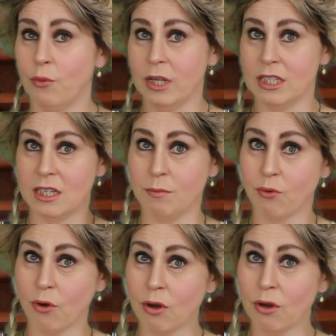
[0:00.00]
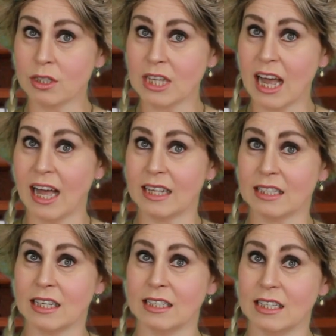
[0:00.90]
with the broad
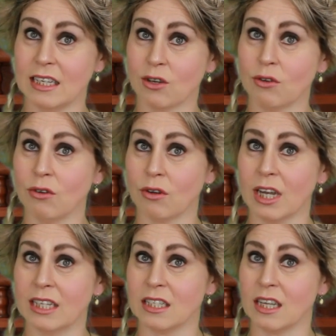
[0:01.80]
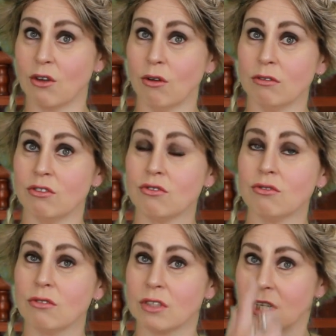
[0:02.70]
hat and the cook and the gold
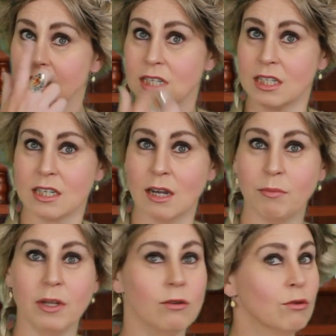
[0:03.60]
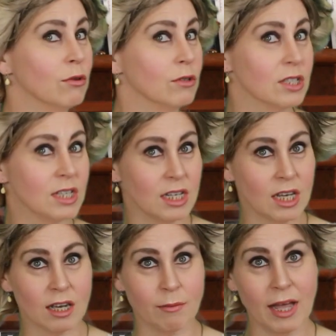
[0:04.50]
suit and the snubby nose, the
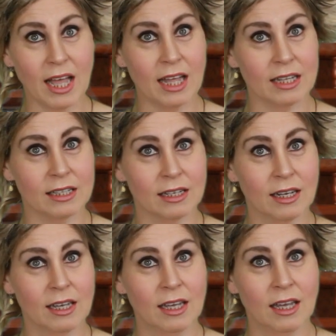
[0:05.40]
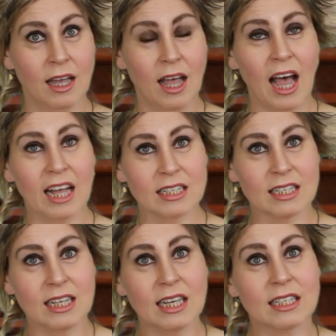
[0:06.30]
young man. And
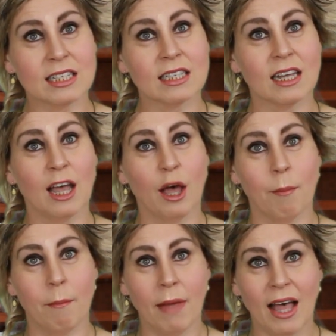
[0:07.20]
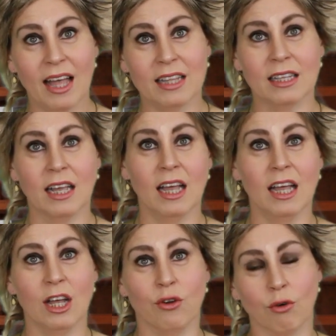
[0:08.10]
this man
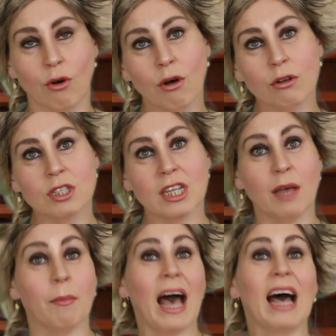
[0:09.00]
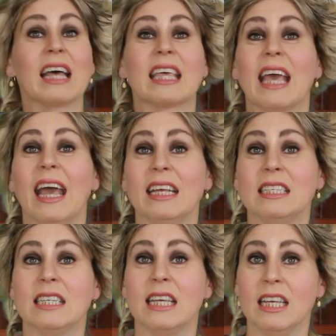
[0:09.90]
rose him
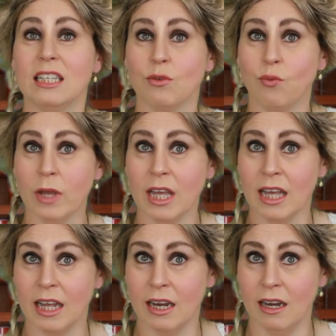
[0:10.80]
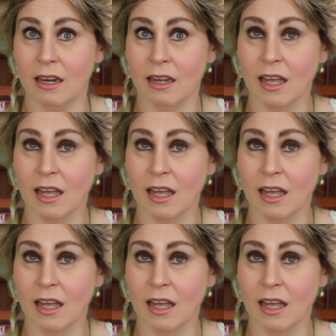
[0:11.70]
against his will.